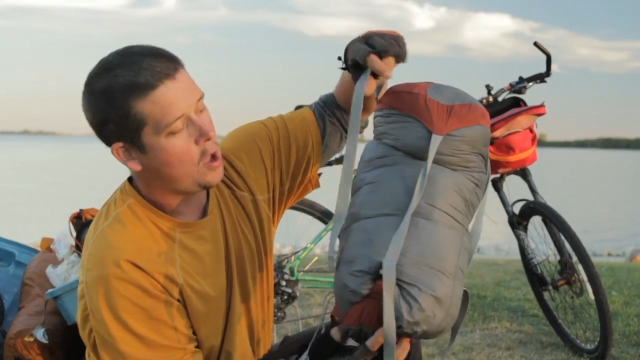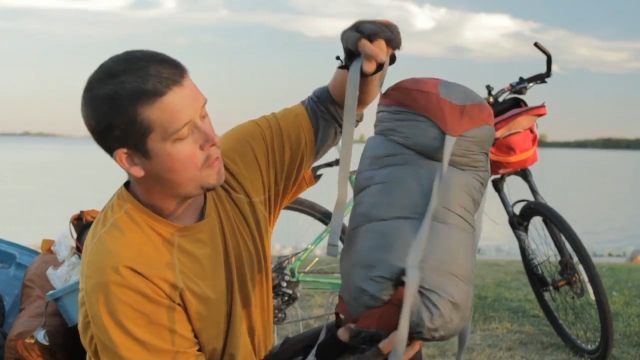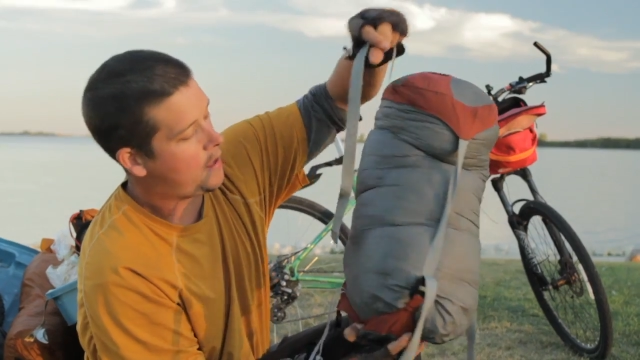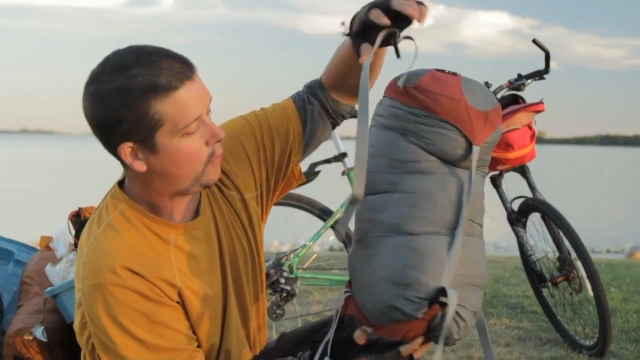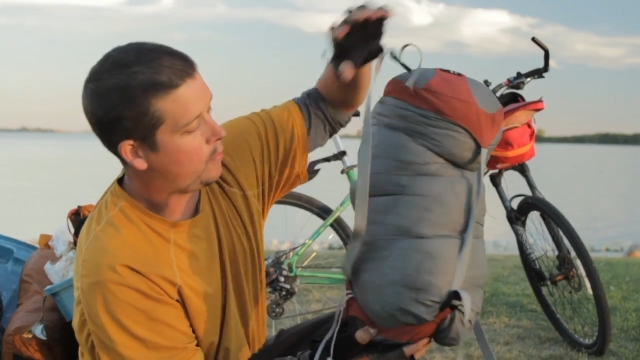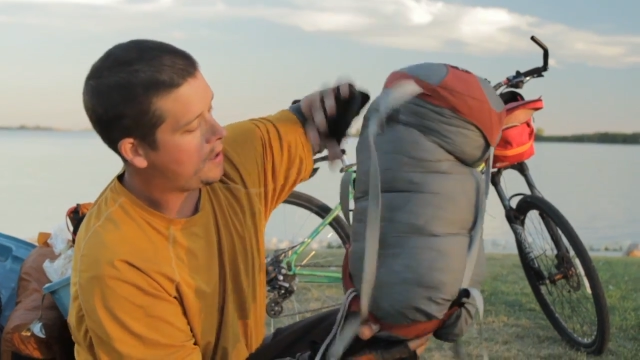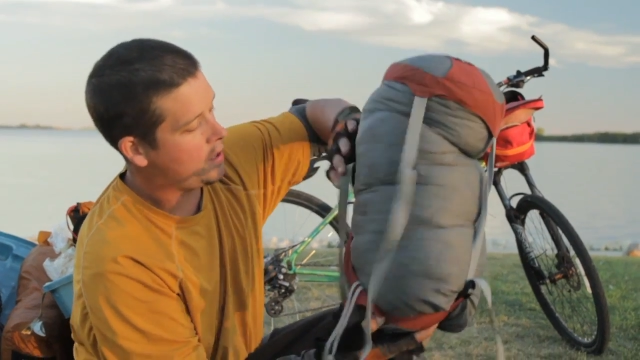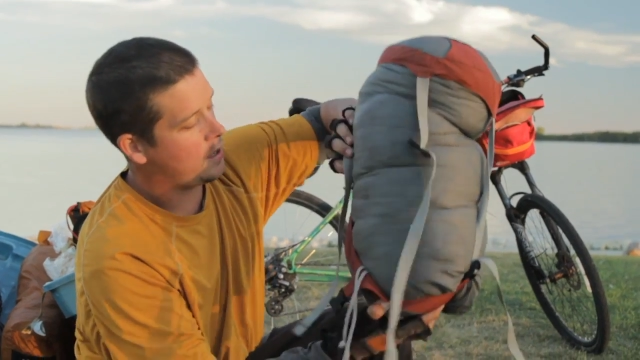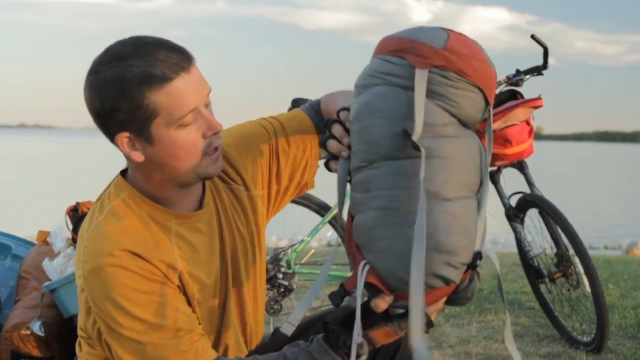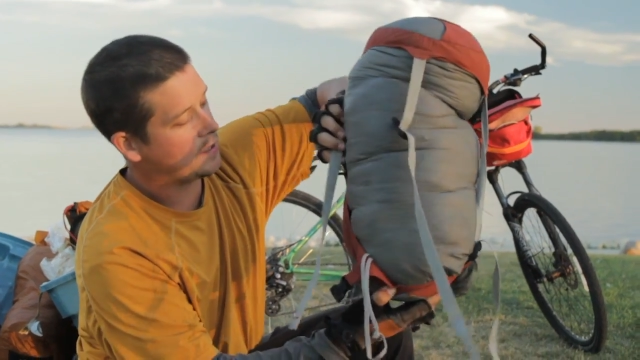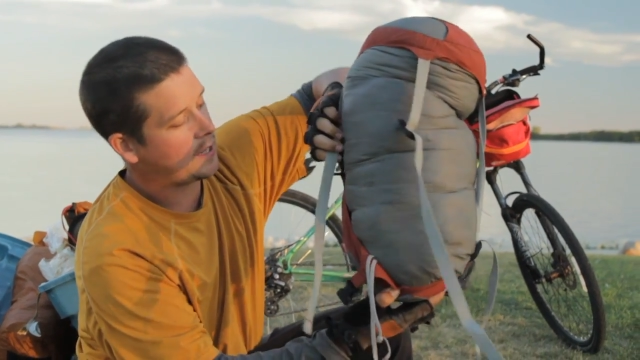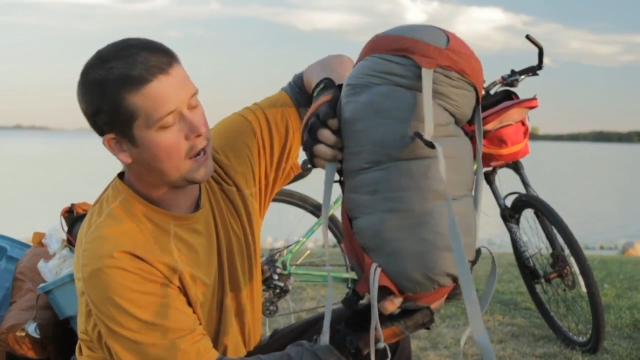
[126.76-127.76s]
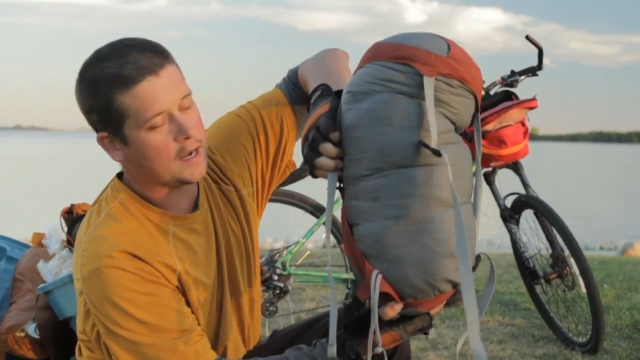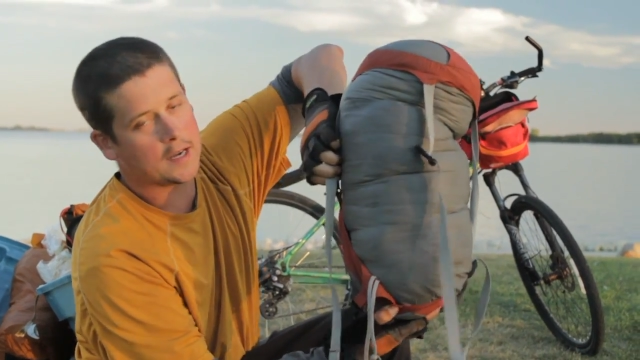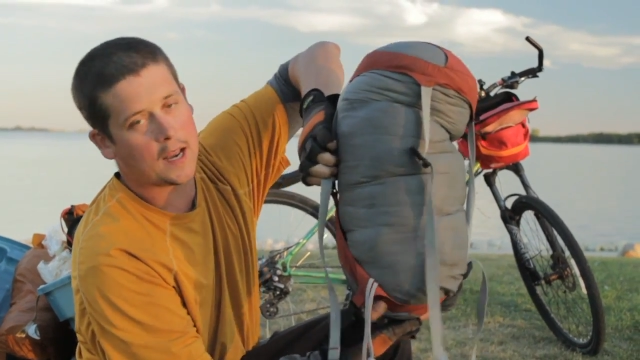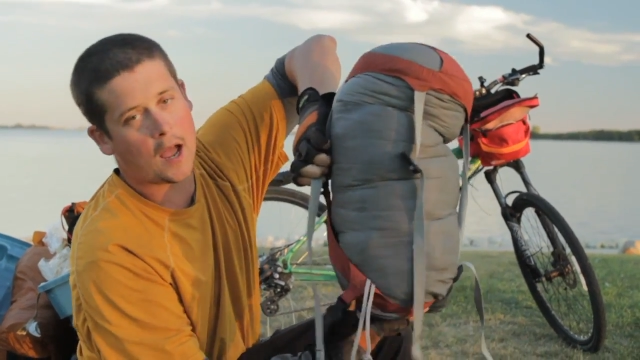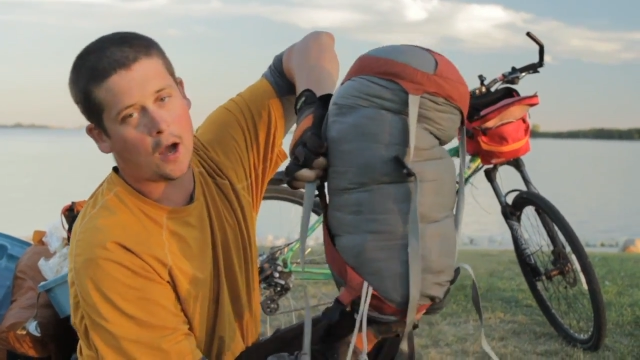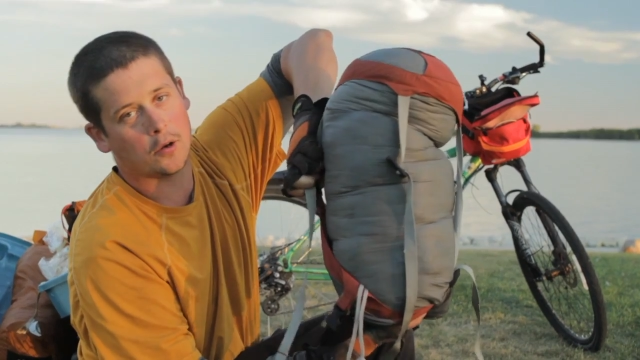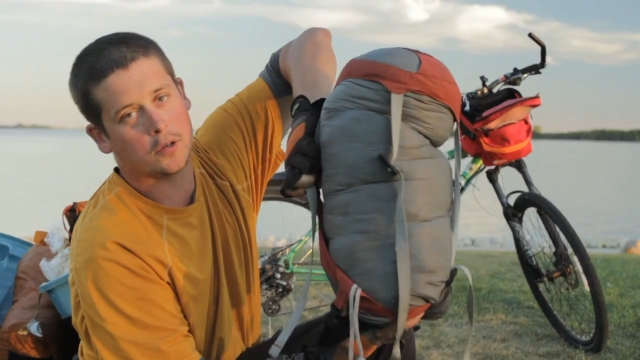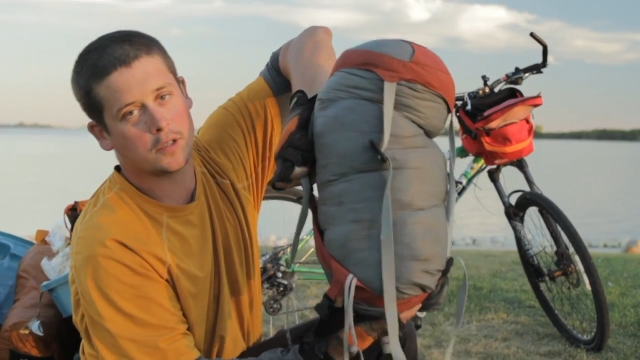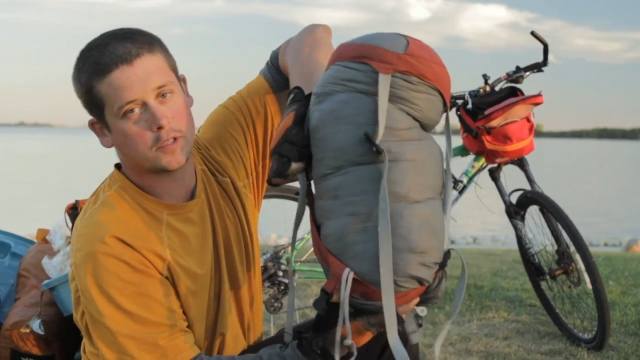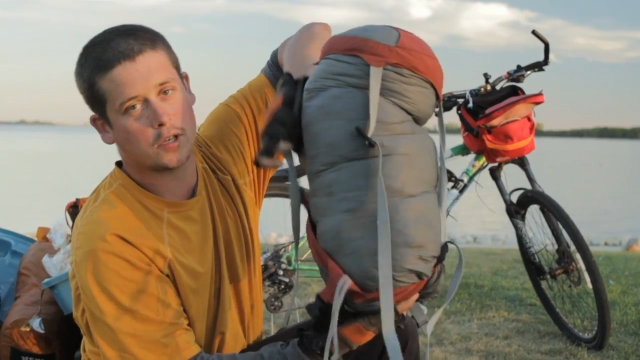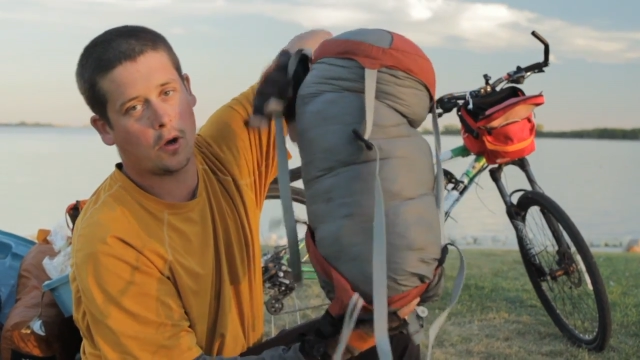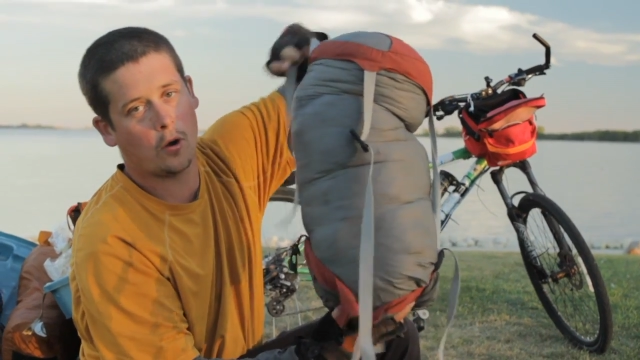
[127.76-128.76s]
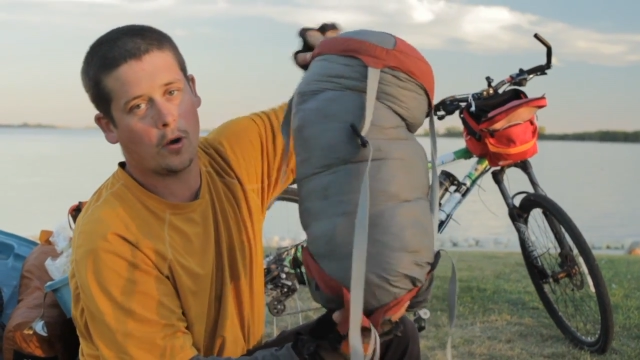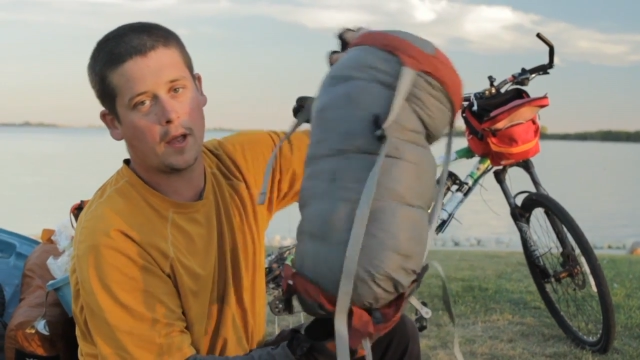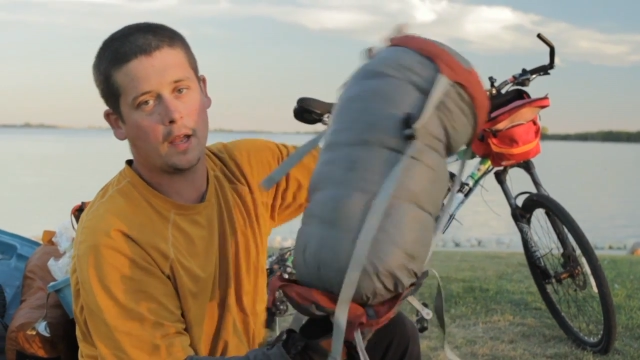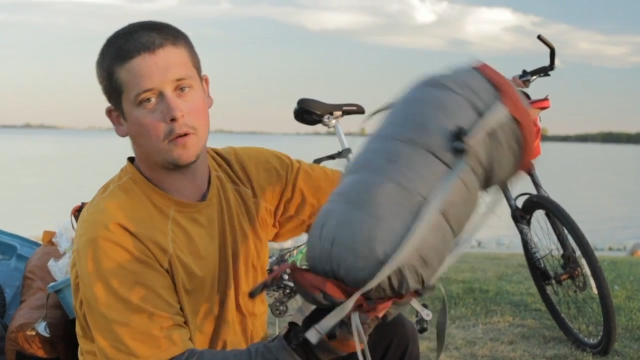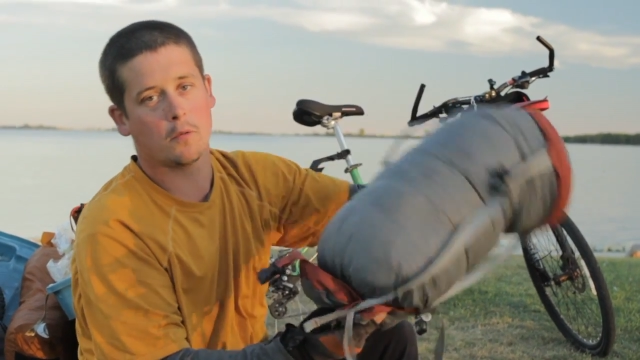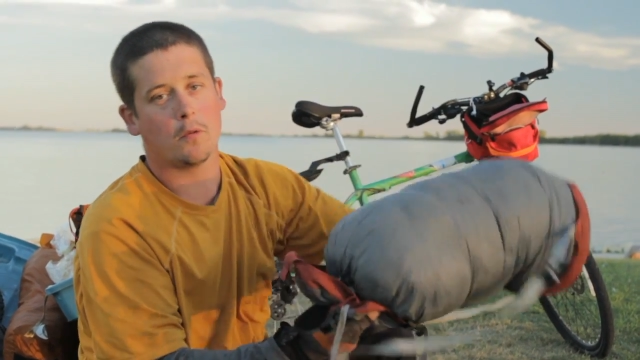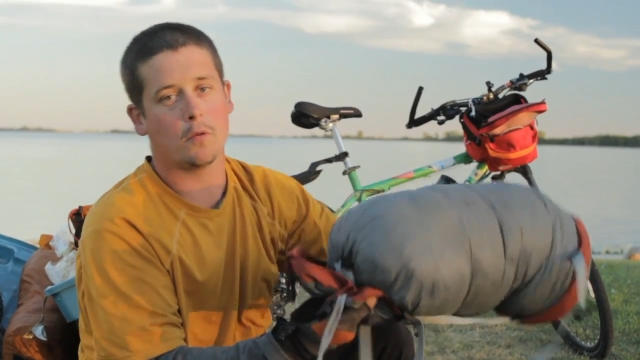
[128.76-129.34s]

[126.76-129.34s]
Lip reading: that we tighten down so it